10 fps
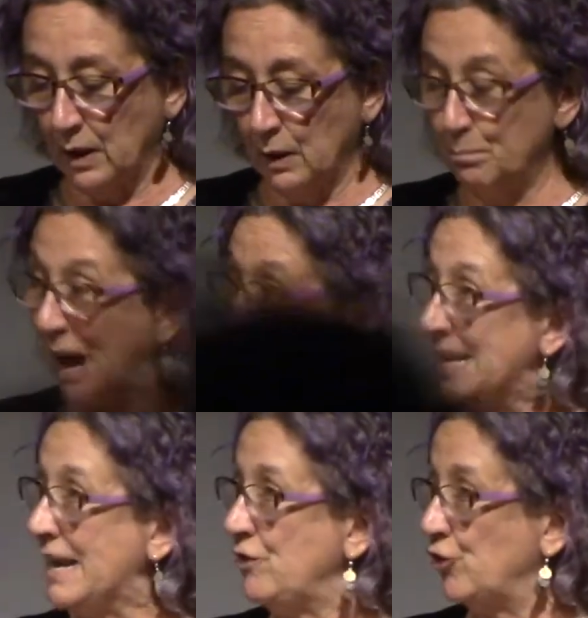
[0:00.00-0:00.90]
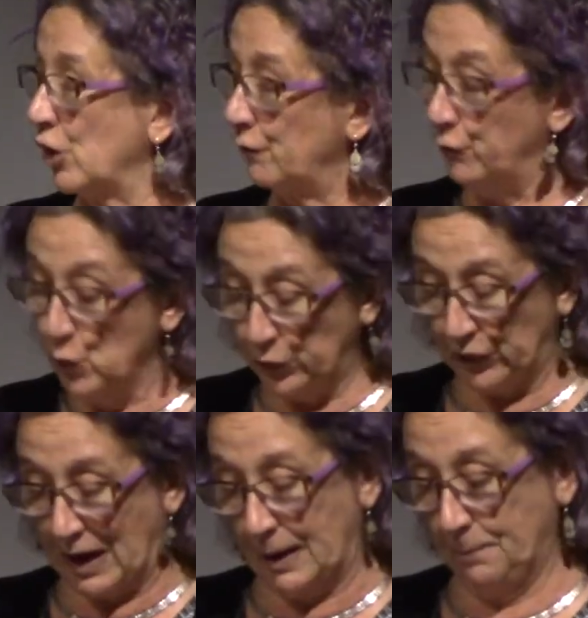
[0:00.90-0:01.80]
by nature,
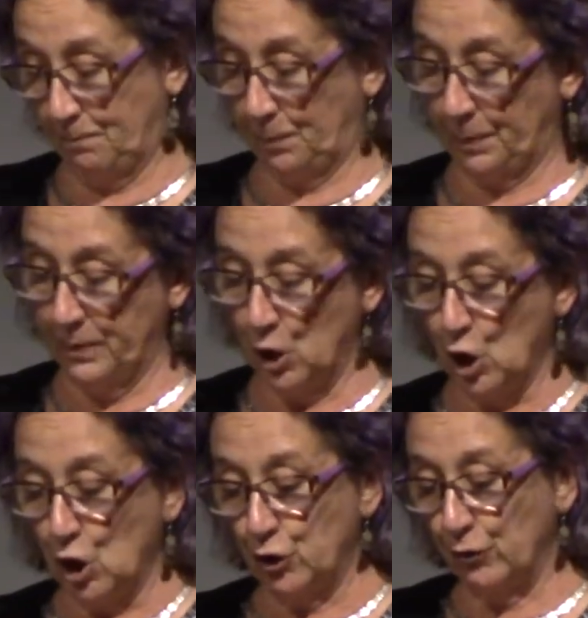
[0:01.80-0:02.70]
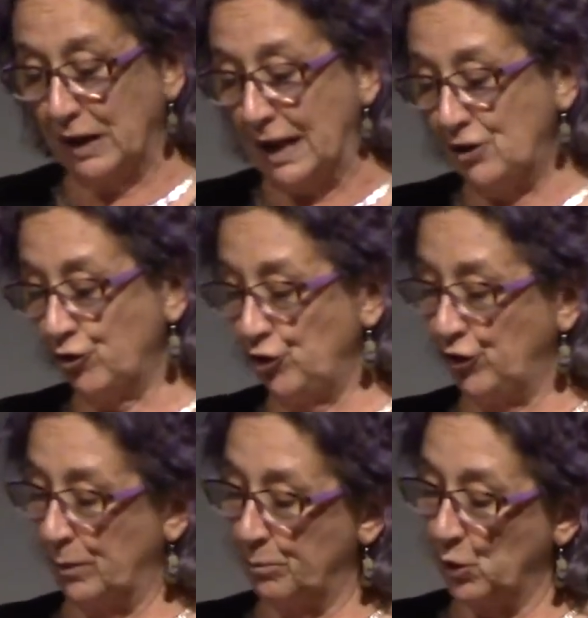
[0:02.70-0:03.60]
phusei, the
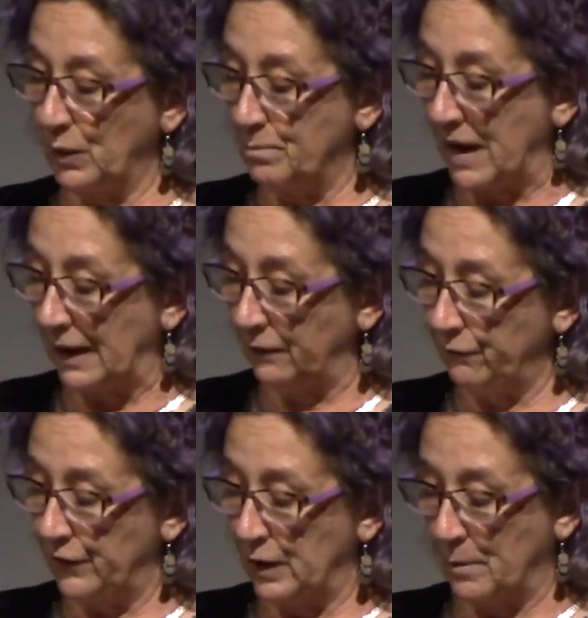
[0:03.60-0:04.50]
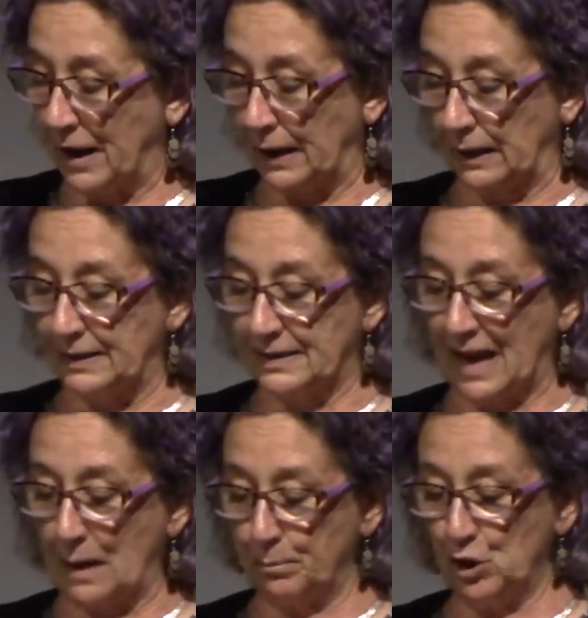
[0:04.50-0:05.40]
relationship between male and female is
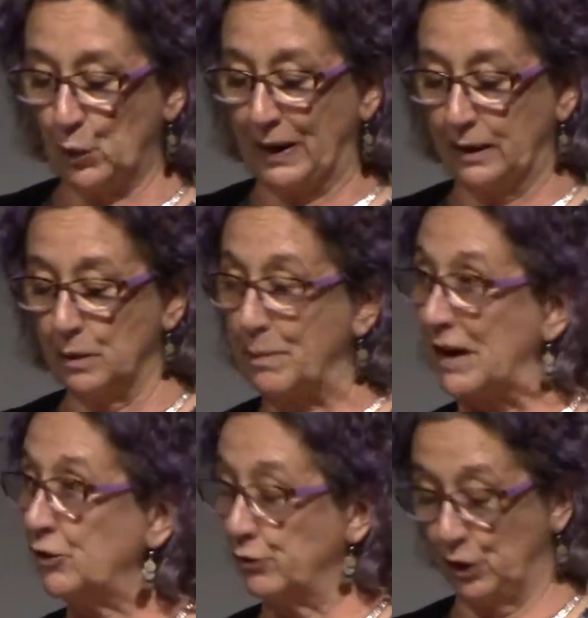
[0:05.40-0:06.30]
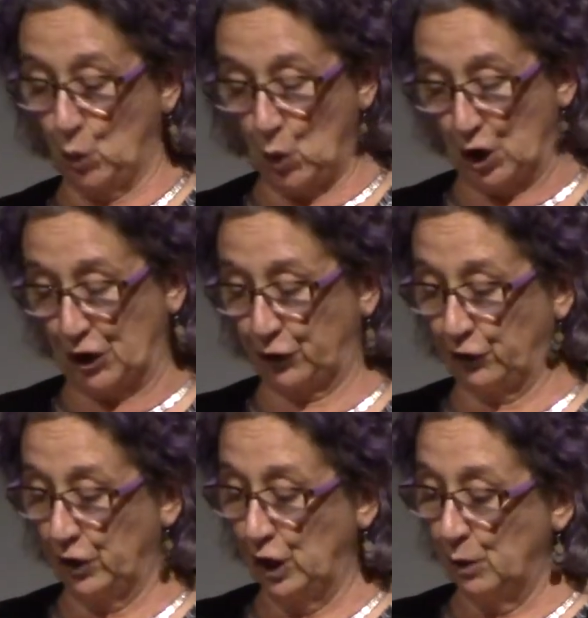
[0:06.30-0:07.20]
that between the better and the worse,
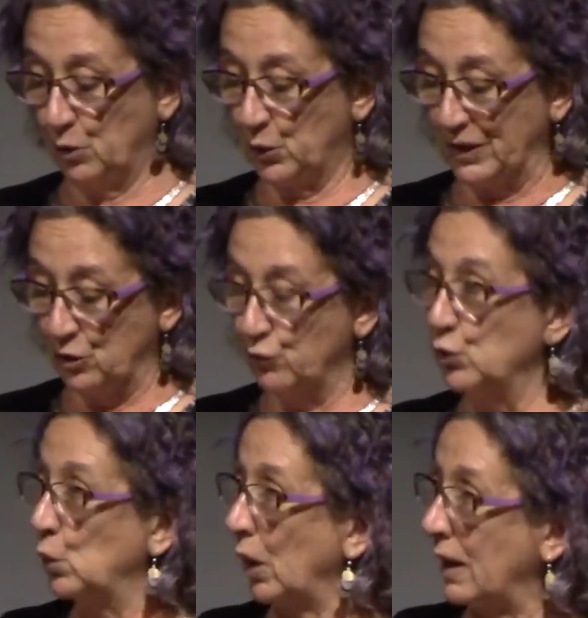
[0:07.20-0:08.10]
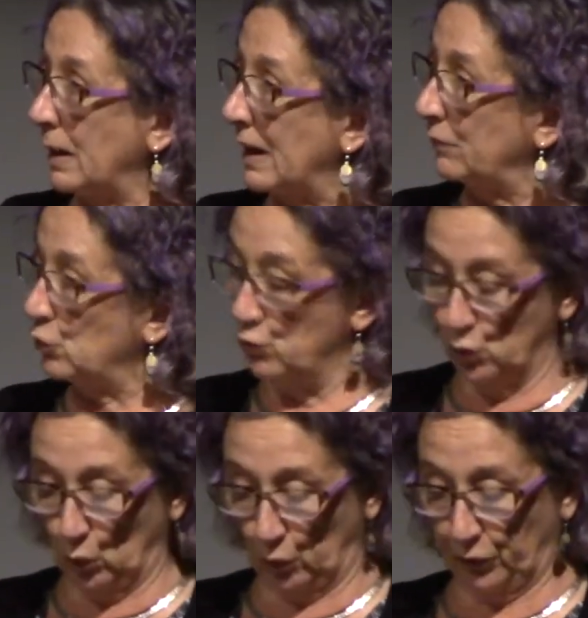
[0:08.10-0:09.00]
between the ruler and the
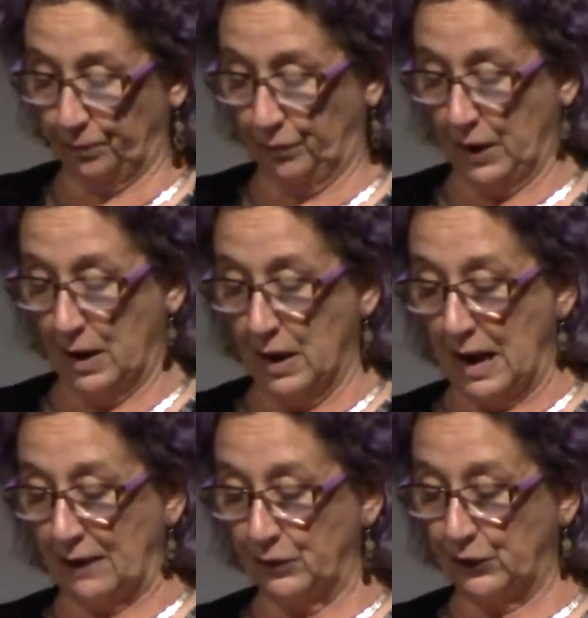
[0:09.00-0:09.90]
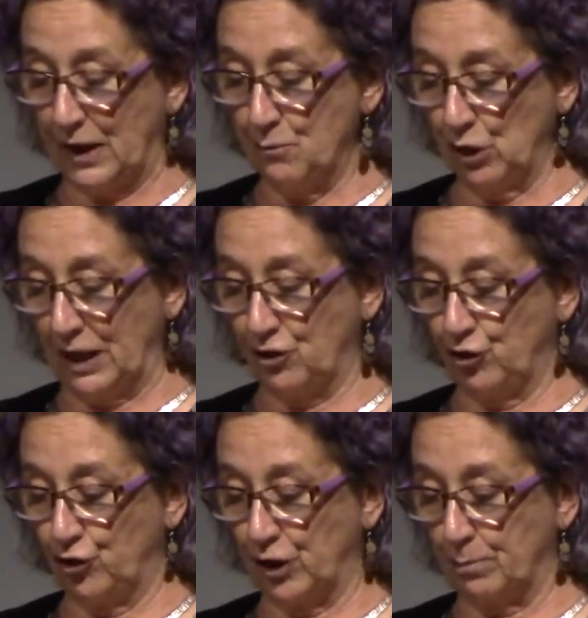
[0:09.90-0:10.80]
ruled. And the same
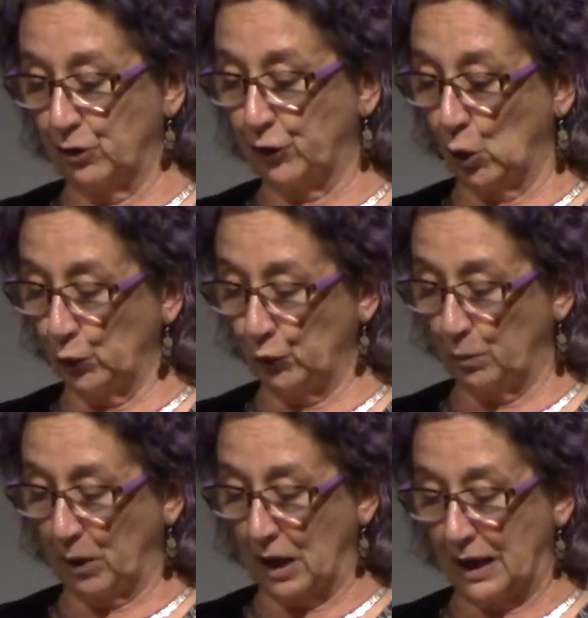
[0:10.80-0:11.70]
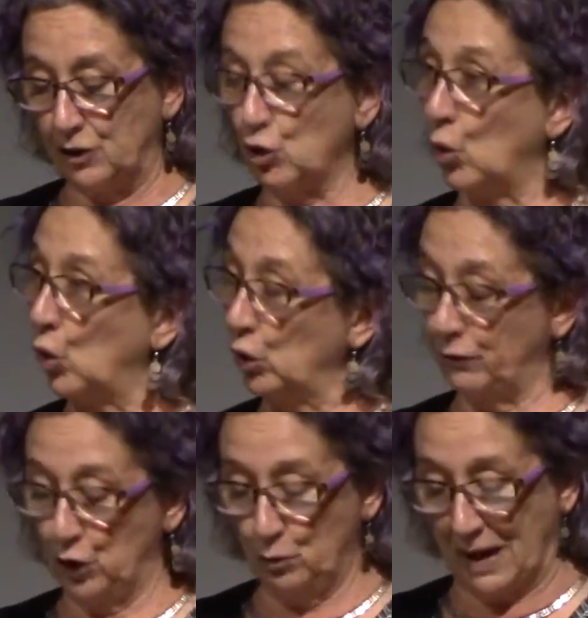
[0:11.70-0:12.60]
relationship must also apply to all of
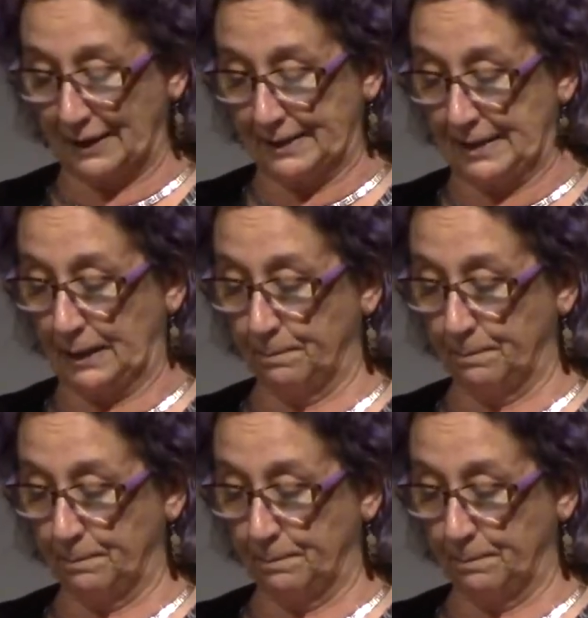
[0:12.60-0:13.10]
humanity.